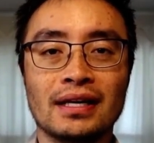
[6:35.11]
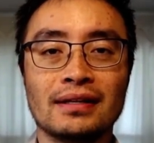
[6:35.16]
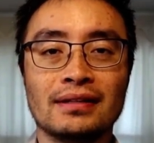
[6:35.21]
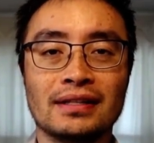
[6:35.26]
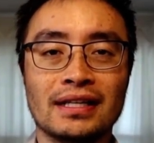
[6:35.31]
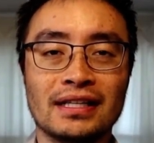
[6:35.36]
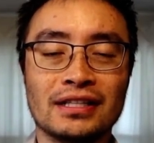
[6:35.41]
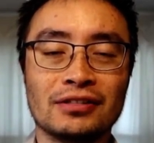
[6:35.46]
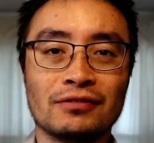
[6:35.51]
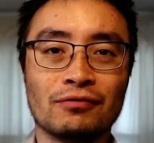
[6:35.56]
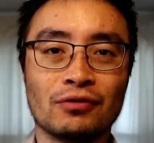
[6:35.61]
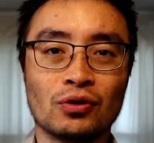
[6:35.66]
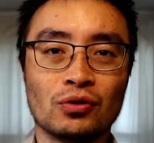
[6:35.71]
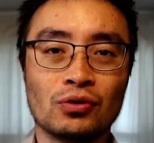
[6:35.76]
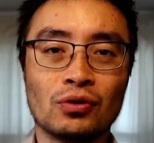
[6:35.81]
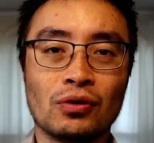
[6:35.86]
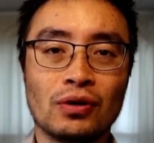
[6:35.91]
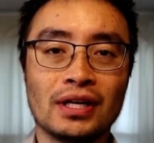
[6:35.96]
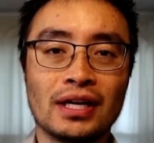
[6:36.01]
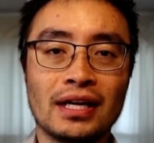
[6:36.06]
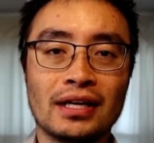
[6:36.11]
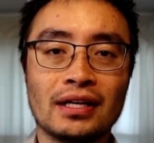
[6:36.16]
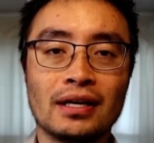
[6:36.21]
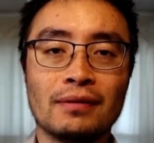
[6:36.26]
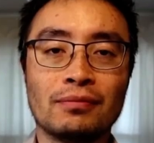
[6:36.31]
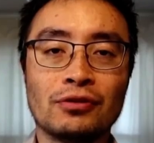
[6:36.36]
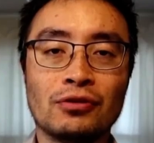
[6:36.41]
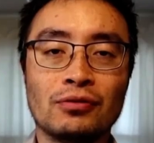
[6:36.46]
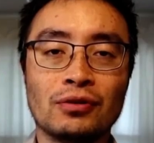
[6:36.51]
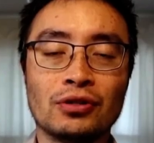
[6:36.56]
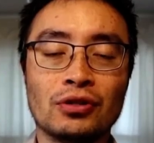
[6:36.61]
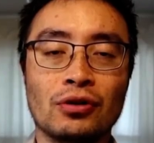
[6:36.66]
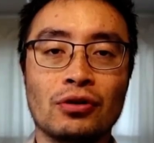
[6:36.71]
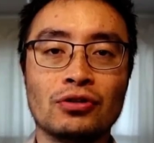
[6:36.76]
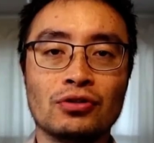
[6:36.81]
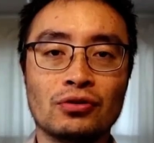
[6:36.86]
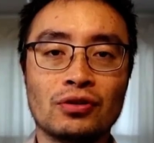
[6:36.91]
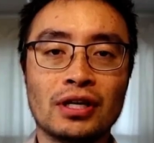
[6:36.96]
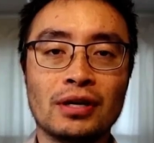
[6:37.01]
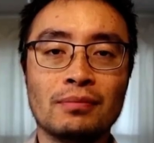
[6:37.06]
These vocal hiccups reduce
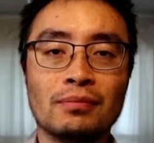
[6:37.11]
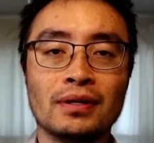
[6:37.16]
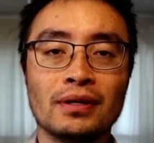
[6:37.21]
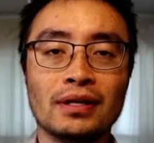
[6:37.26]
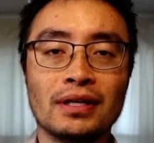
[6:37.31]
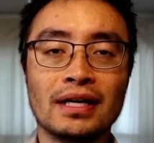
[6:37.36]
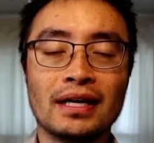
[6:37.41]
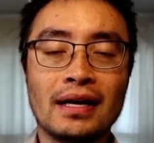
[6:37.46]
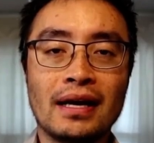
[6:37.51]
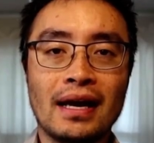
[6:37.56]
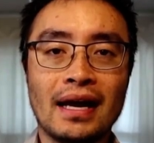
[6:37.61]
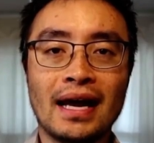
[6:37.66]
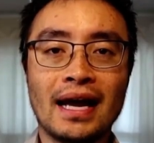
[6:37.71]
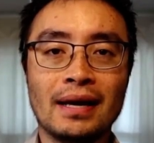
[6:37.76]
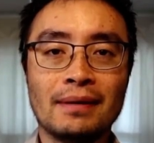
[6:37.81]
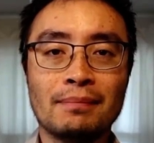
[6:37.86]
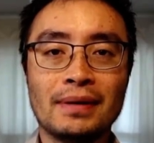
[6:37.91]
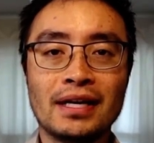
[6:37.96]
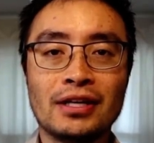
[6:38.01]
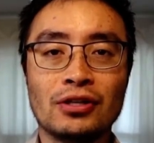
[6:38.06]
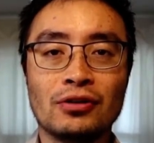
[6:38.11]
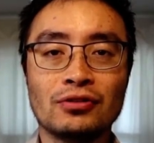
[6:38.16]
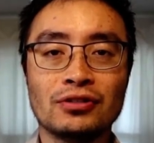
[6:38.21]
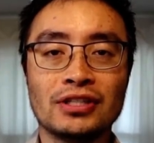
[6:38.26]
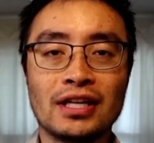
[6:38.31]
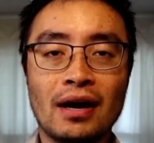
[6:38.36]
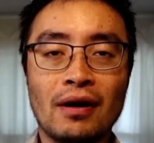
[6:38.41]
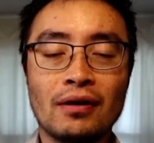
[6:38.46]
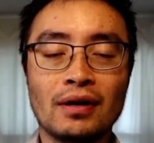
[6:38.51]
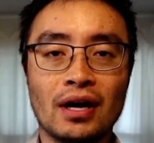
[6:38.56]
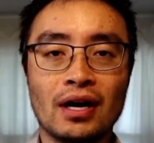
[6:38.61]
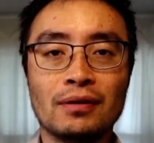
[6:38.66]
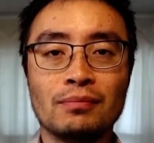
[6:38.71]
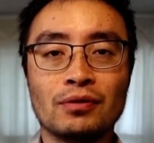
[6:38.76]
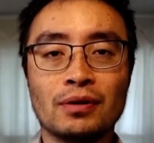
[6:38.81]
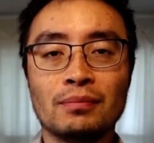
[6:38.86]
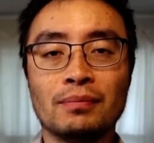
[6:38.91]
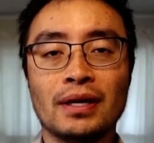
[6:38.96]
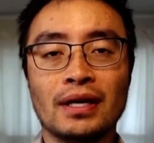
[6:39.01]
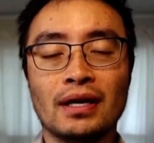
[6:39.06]
credibility and make you sound
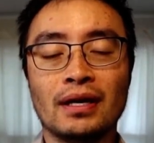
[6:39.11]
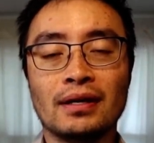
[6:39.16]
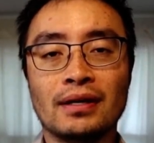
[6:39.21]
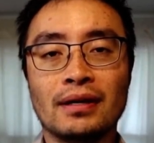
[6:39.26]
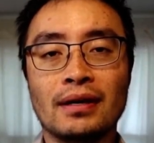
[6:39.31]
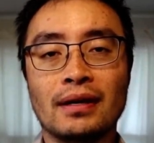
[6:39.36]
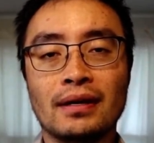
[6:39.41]
unprepared.